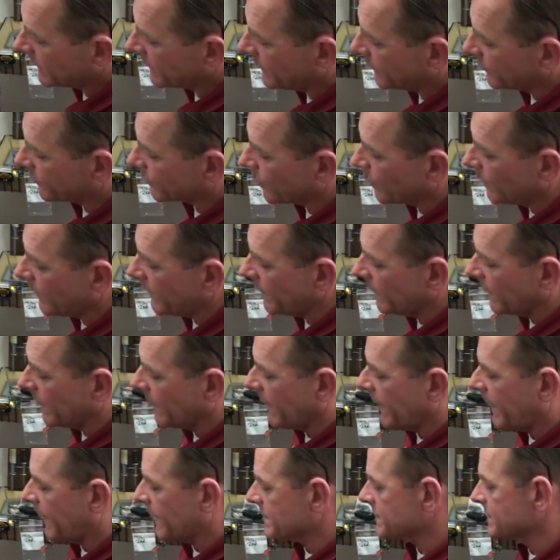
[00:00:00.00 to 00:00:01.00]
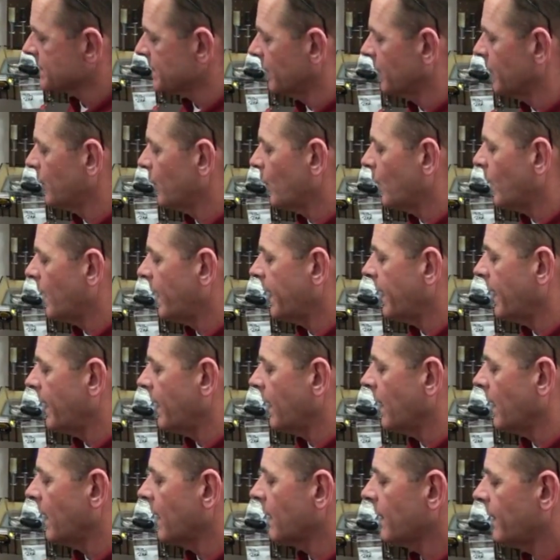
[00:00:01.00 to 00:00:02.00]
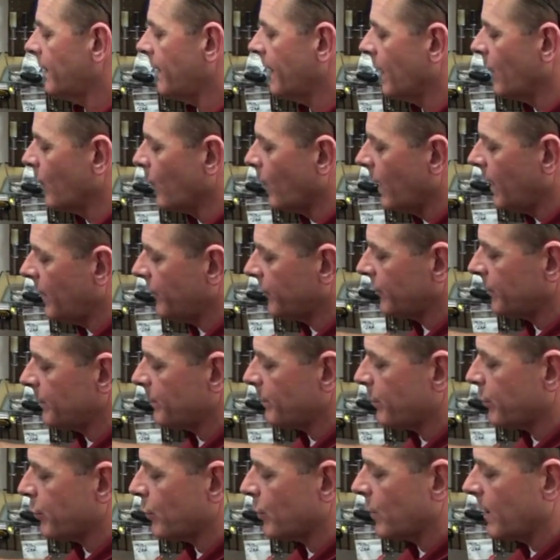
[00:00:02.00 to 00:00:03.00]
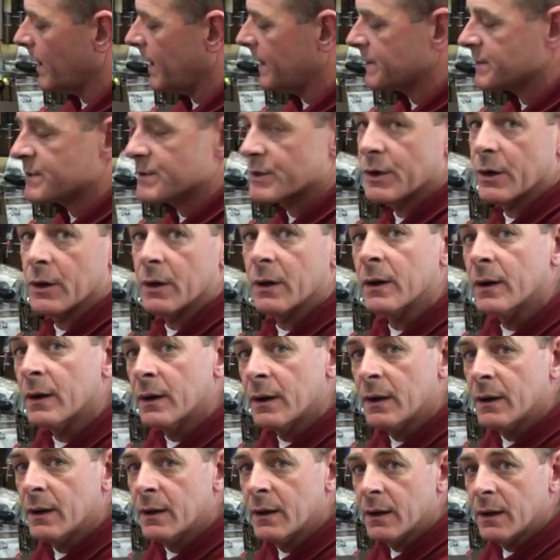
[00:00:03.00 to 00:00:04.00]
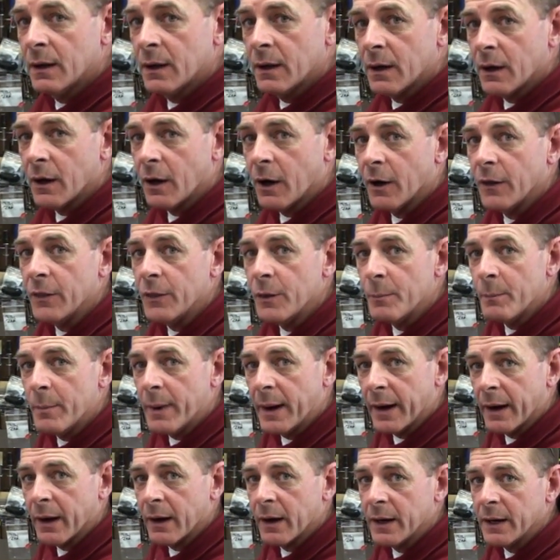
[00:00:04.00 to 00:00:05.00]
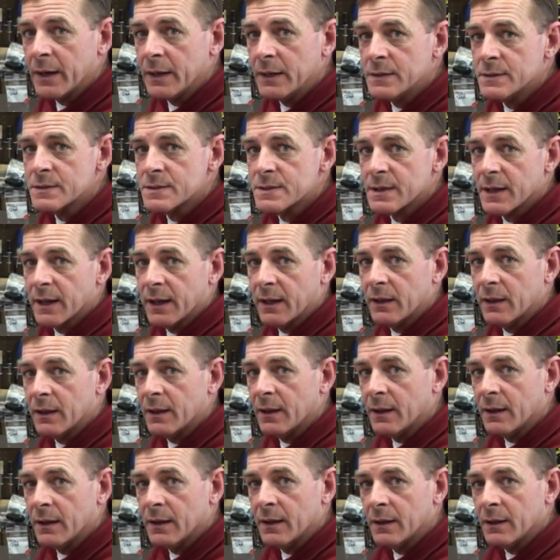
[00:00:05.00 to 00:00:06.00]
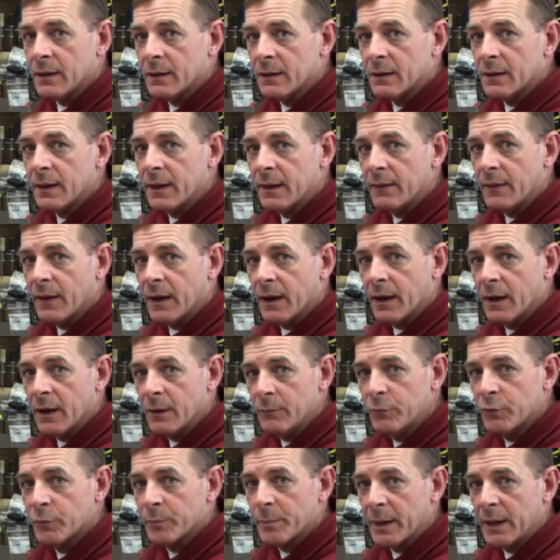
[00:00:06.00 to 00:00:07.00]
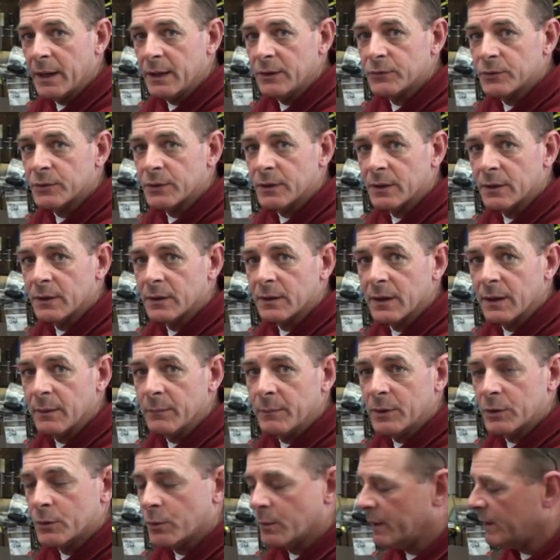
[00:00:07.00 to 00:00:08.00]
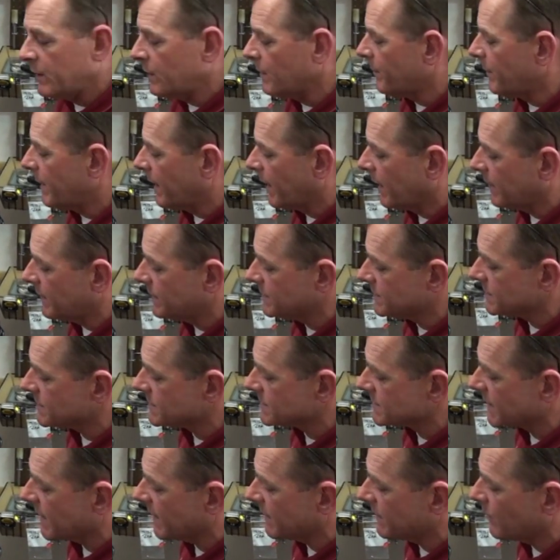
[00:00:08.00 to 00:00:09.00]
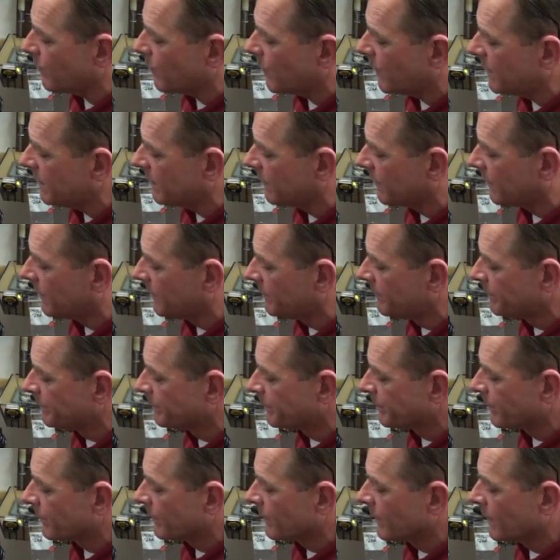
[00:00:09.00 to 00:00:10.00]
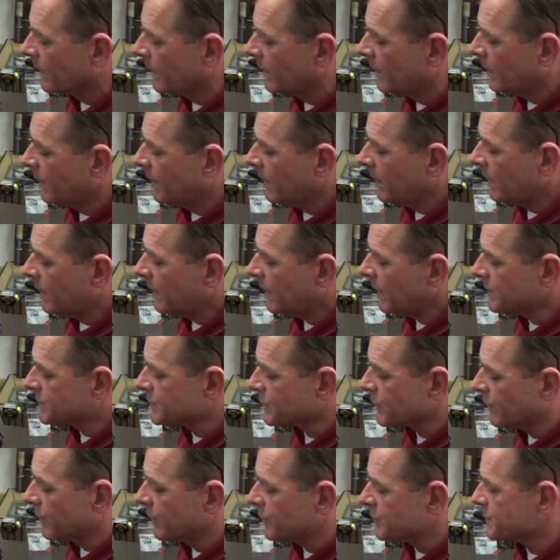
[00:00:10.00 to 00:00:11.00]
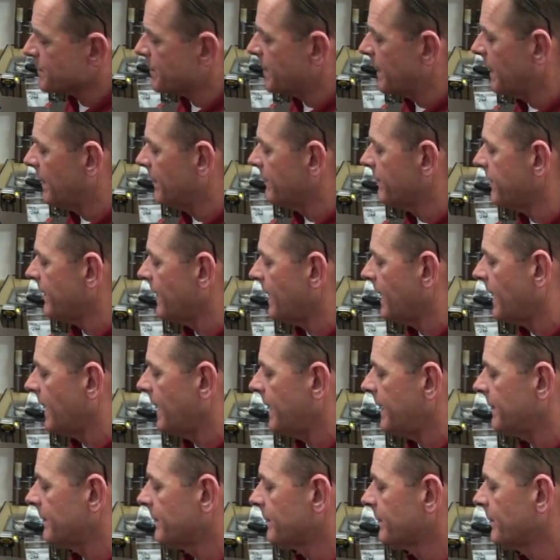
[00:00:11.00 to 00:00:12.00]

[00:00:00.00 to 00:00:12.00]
this wheel axle to where there wasn't pressure on the bearings and the hub spacer in between the bearings inside the wheel, it's going to spin fine.